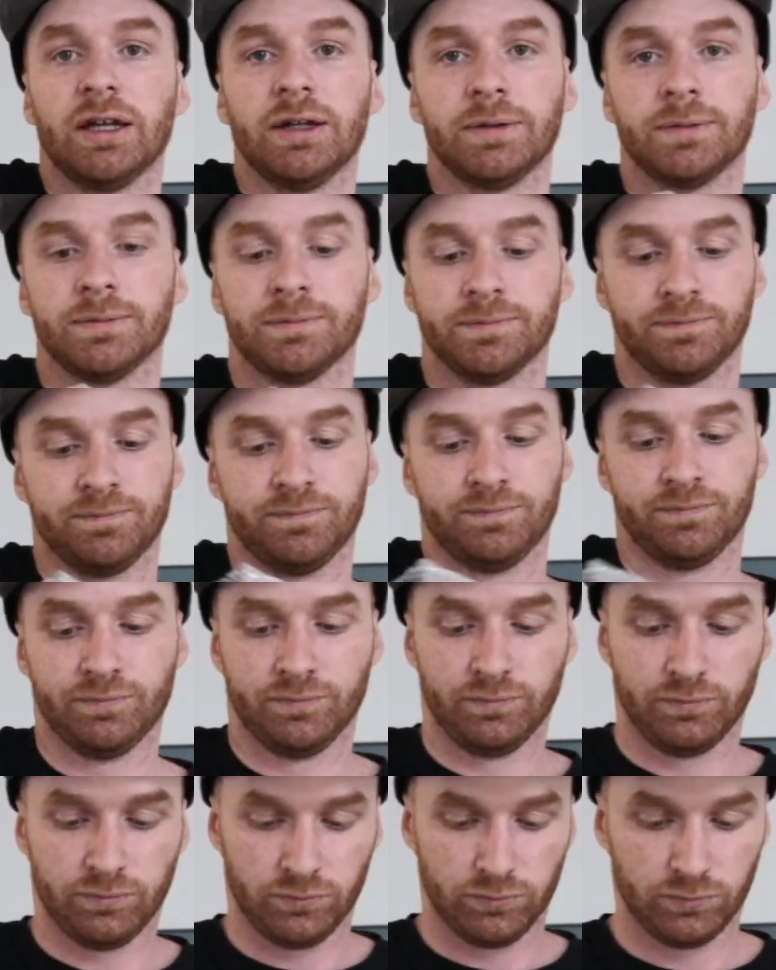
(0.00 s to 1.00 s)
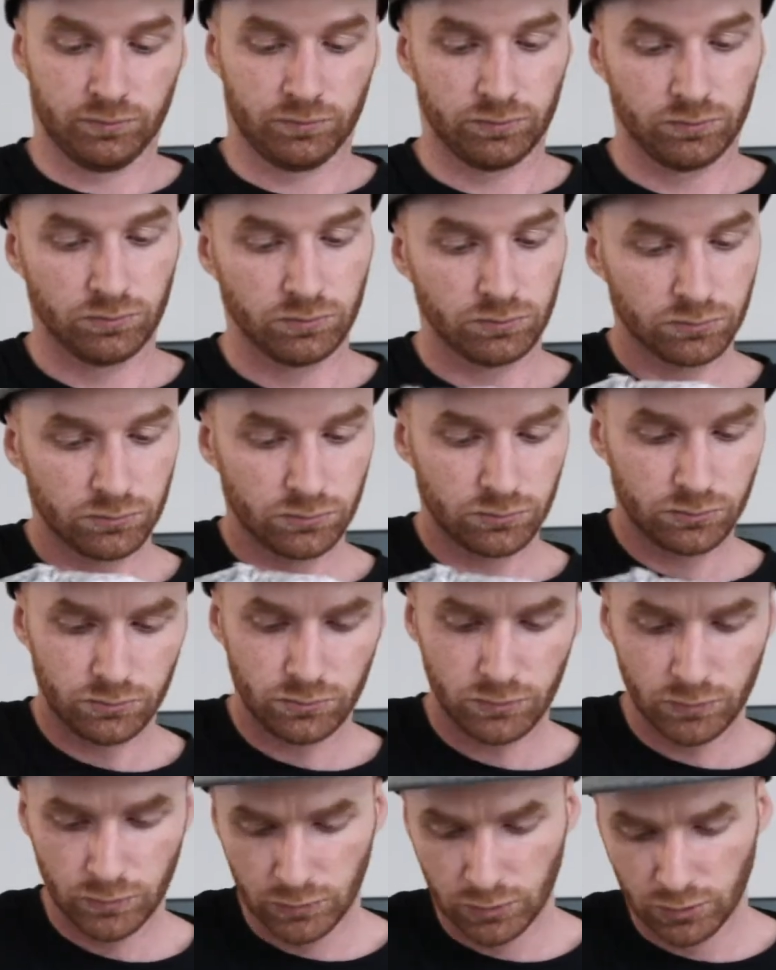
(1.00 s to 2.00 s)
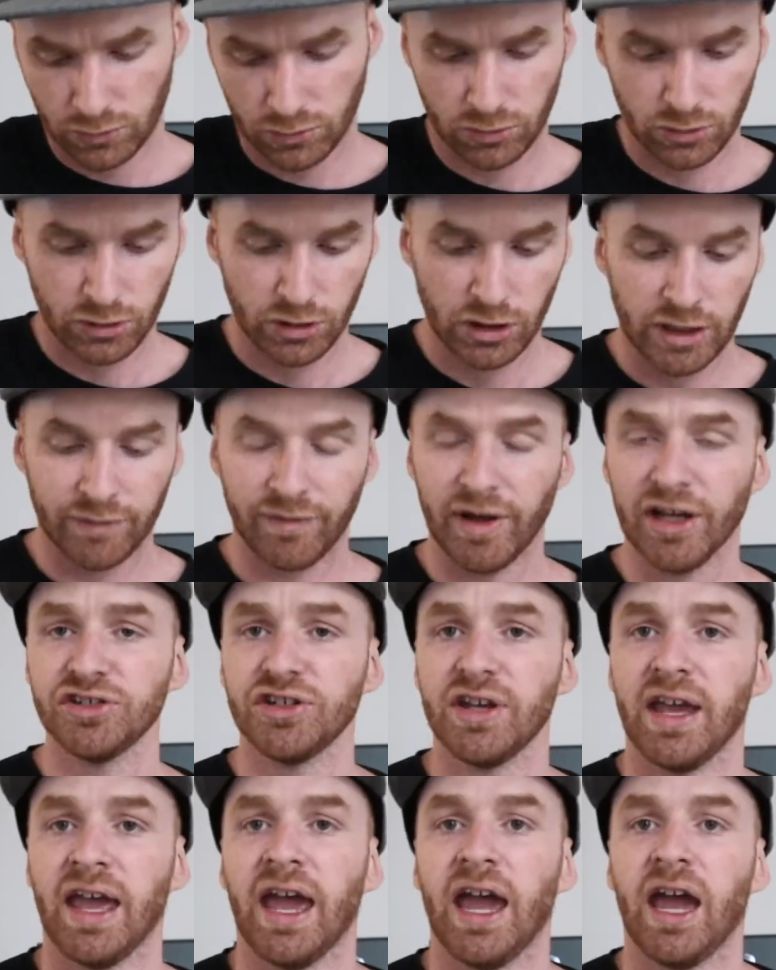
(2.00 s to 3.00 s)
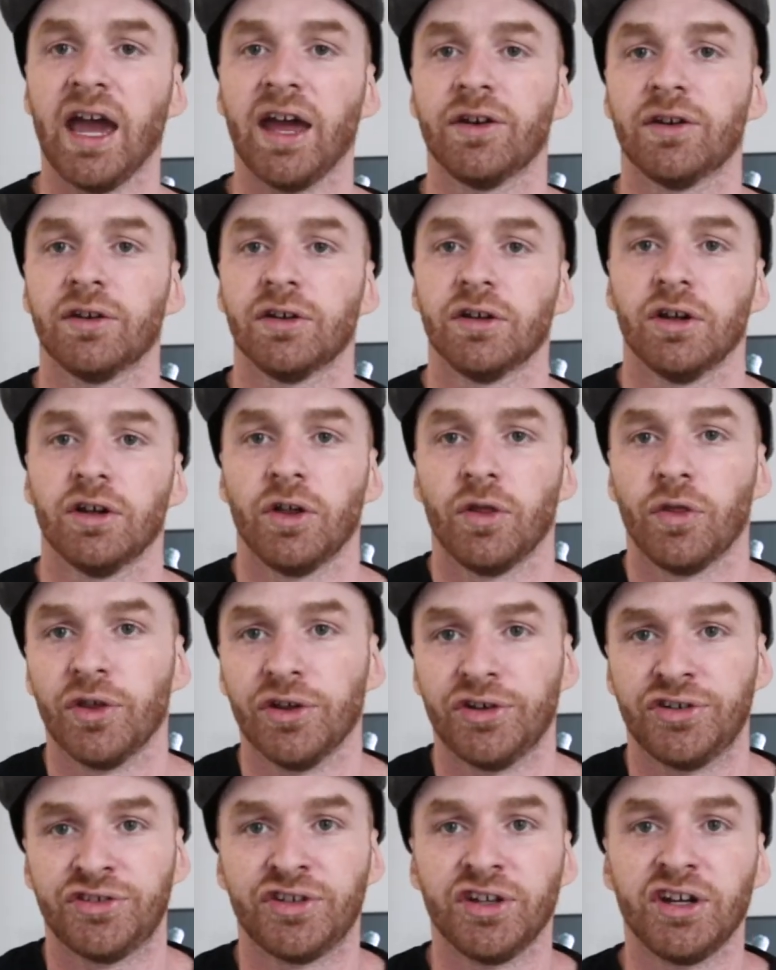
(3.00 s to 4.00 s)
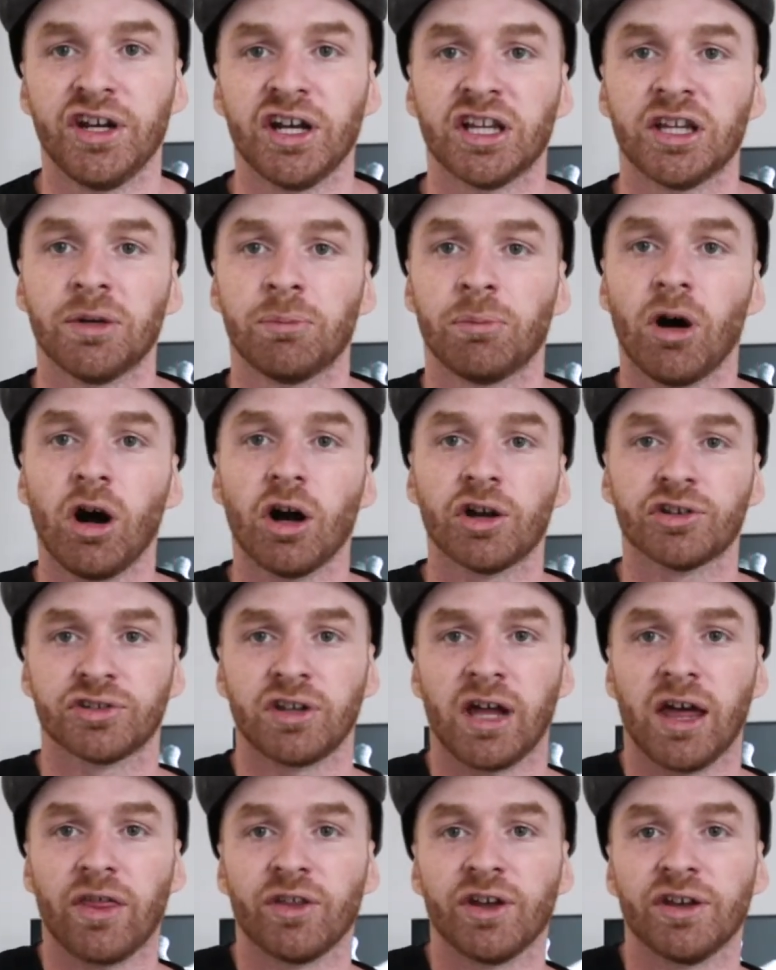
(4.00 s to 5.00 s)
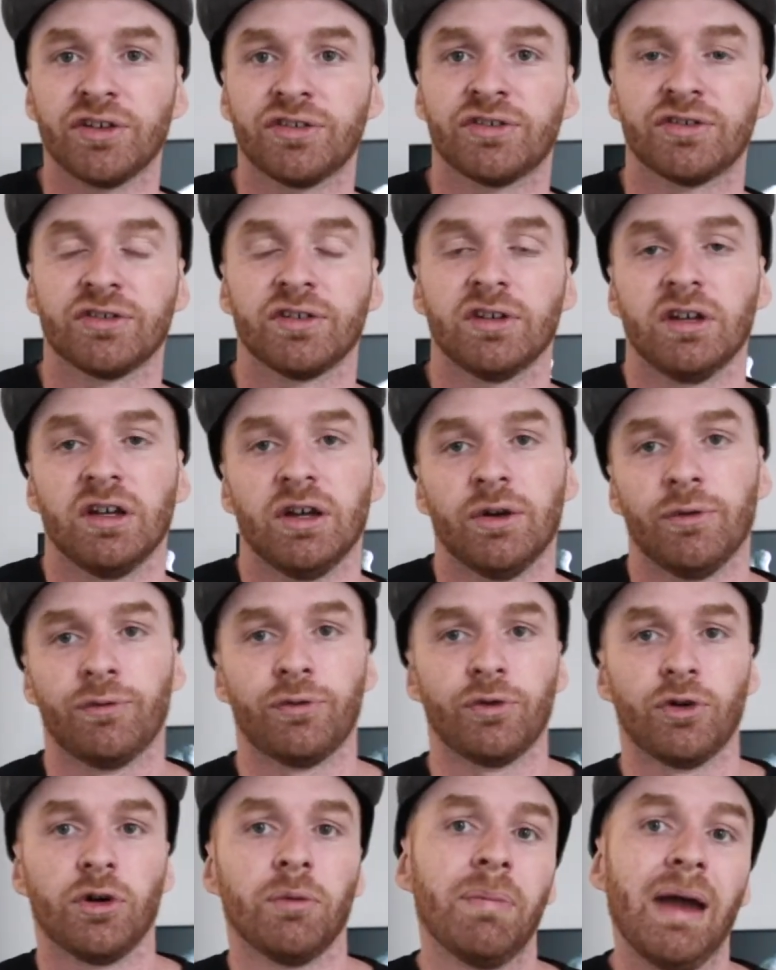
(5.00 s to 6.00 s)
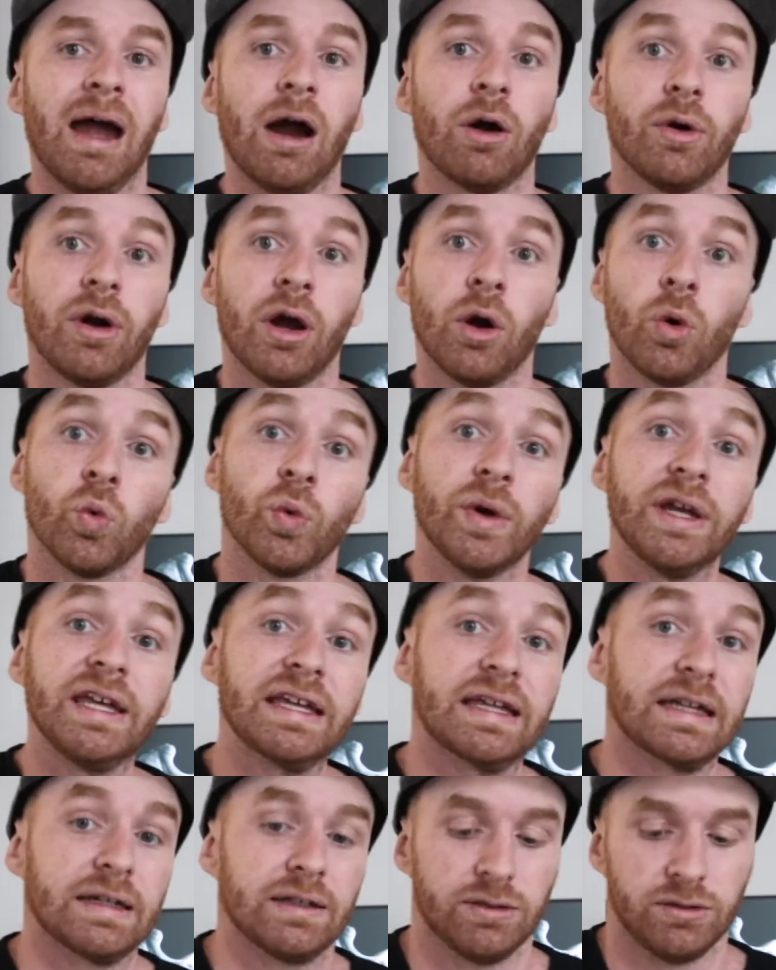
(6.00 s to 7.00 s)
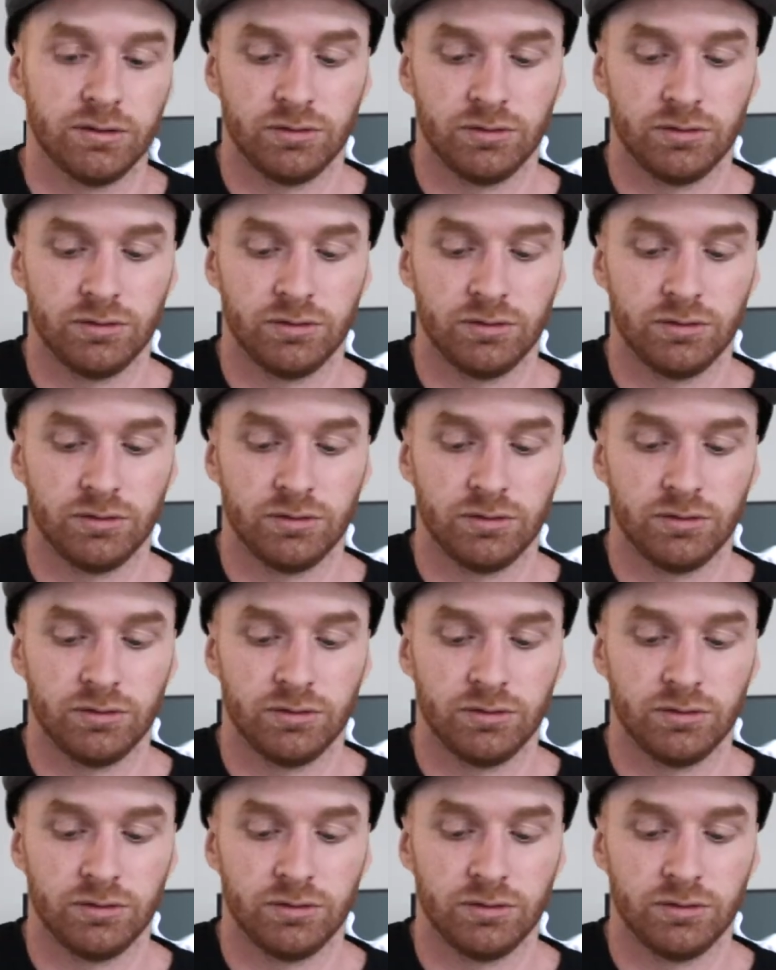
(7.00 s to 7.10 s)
I've actually had this sitting in the box like this for about a week